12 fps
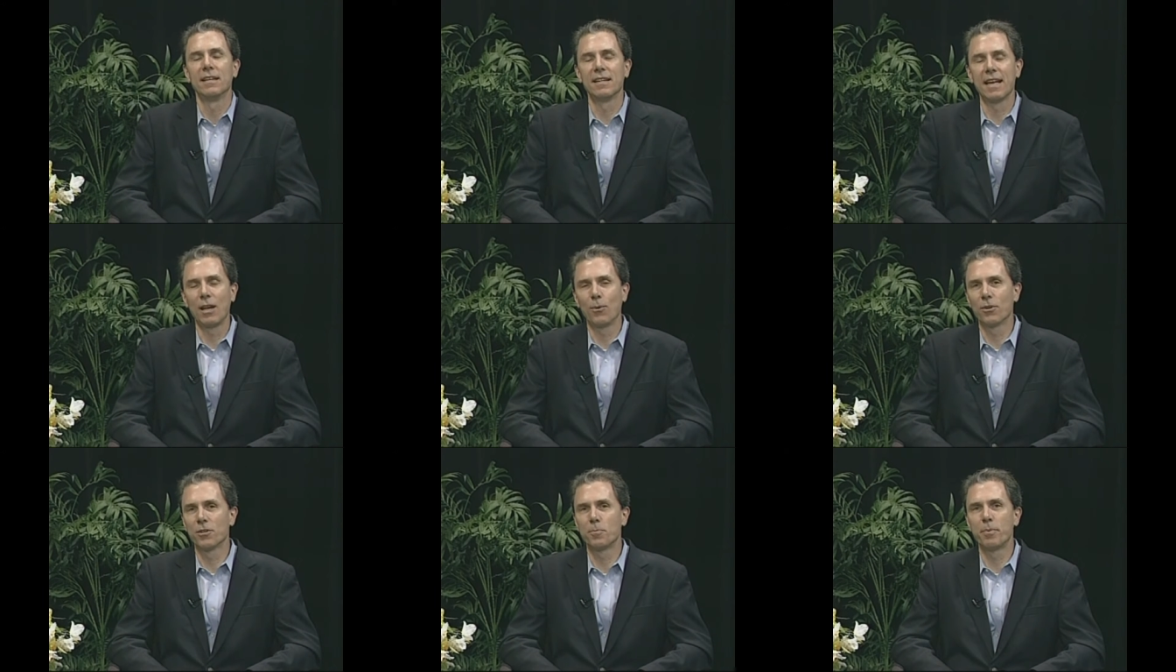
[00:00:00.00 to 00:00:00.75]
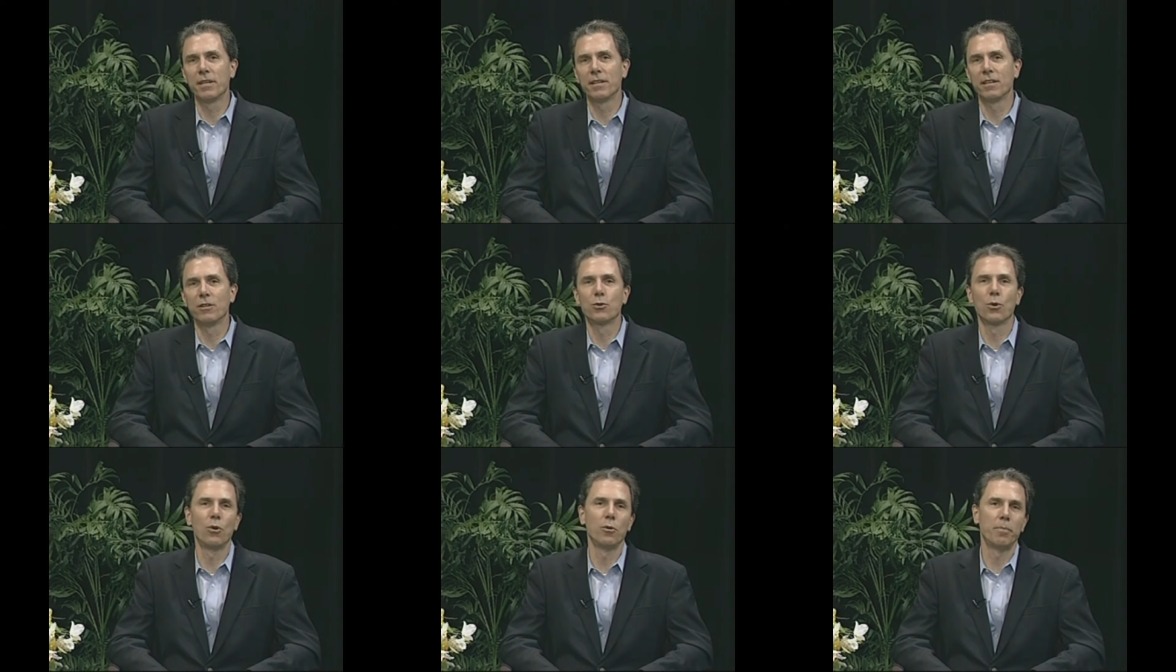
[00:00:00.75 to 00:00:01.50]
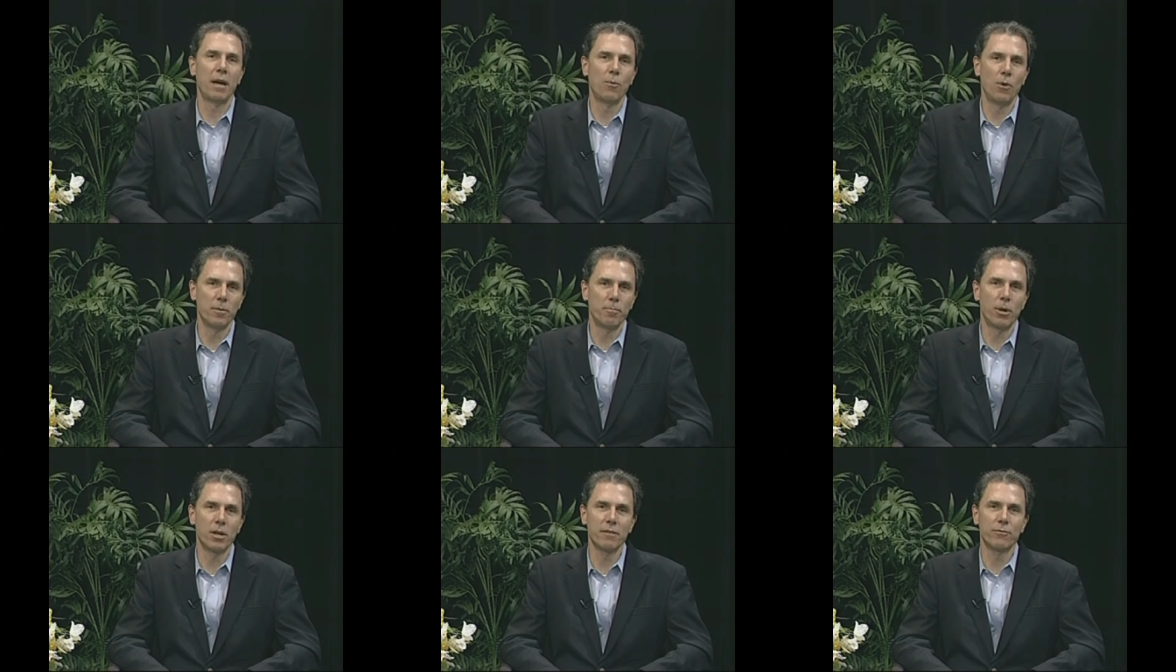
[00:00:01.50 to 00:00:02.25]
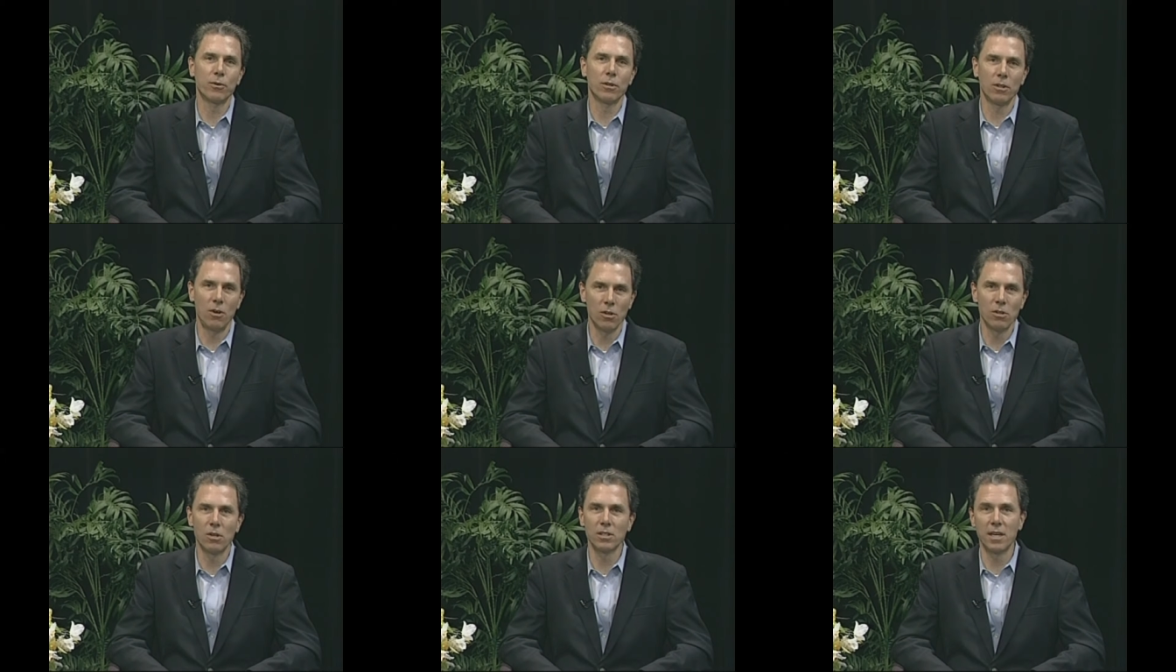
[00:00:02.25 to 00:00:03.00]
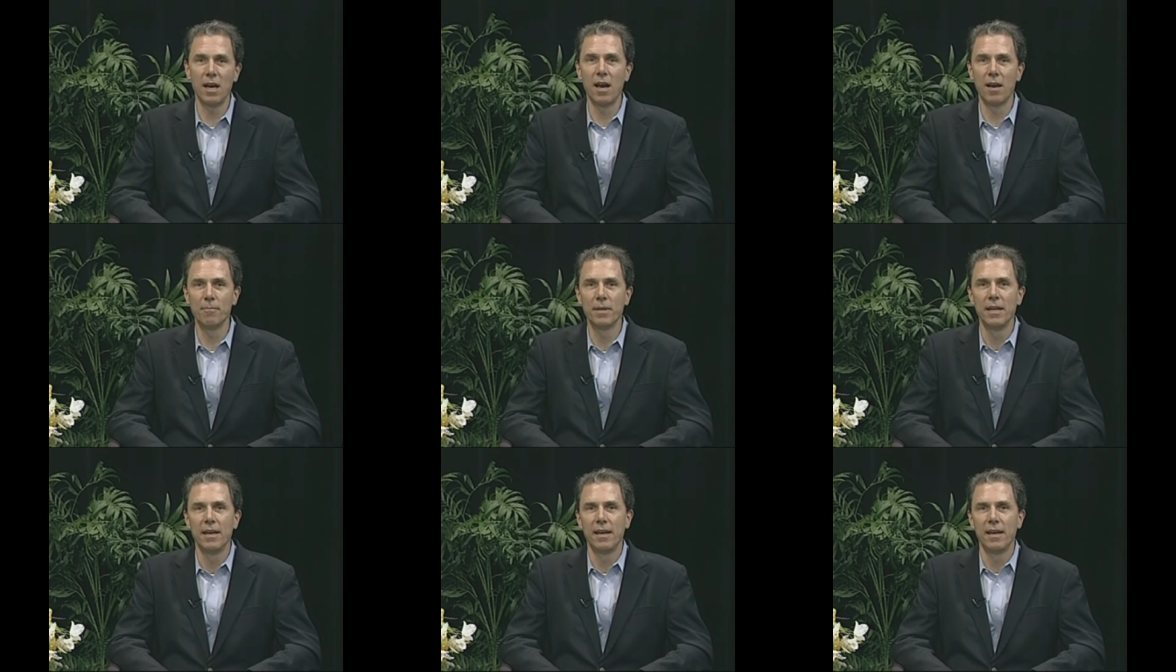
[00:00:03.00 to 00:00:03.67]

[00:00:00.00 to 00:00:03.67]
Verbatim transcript: And Delaware has been controlled by one party for a long, long time.